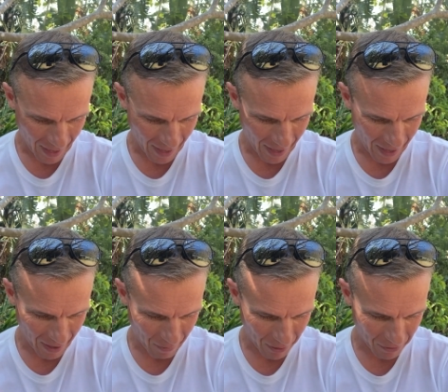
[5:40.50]

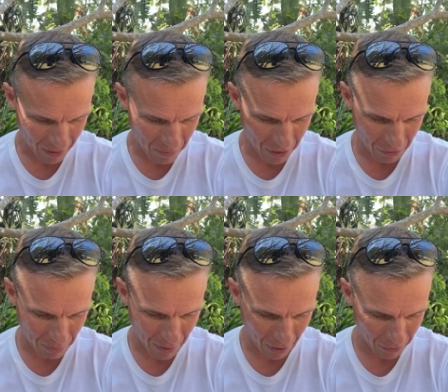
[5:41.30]
uh, where someone
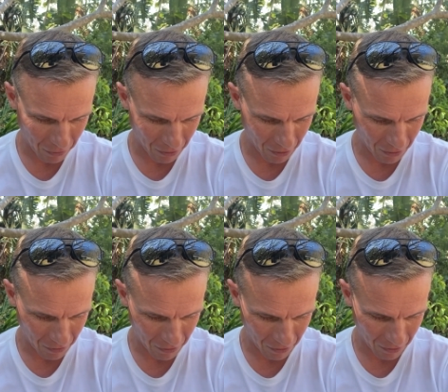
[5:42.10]
has posted
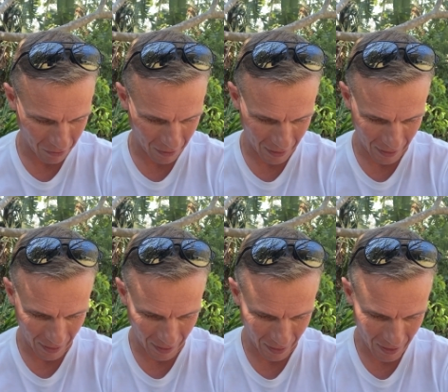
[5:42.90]
onto
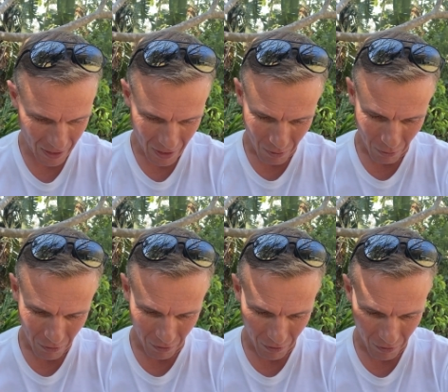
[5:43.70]
the, uh,
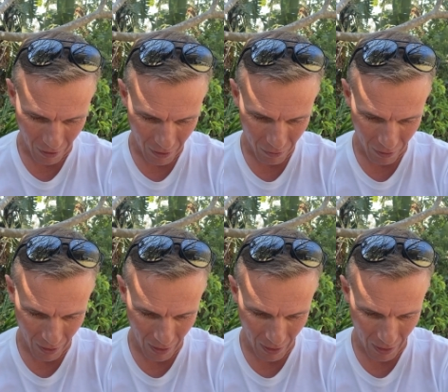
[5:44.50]
what's this? This is
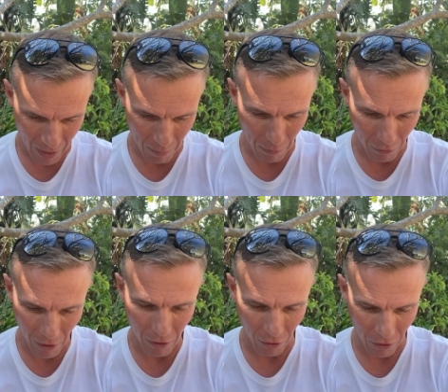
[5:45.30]
the
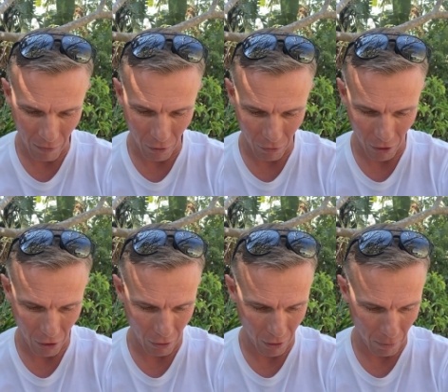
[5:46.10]

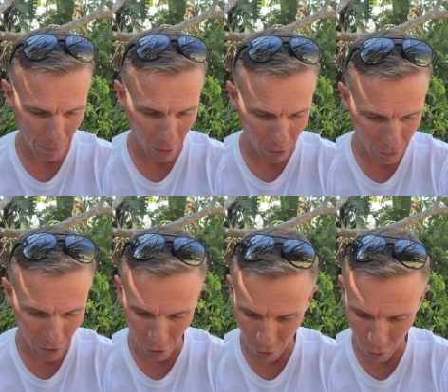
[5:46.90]

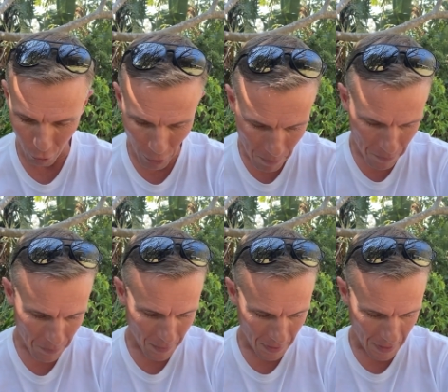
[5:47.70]
mozilla.dev.security.policy Google group.
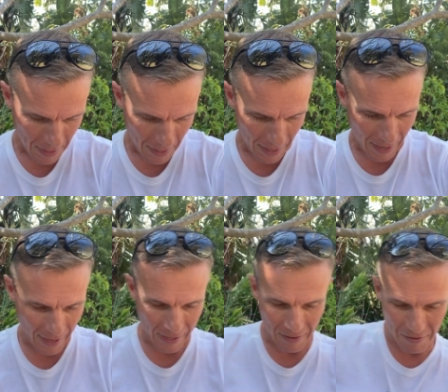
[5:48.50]

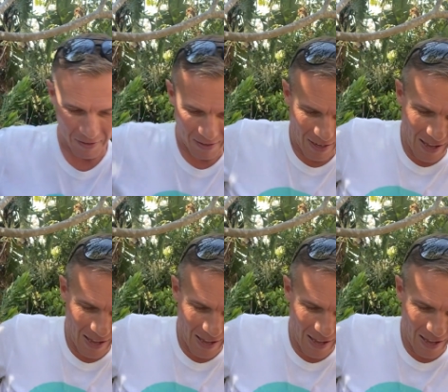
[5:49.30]
And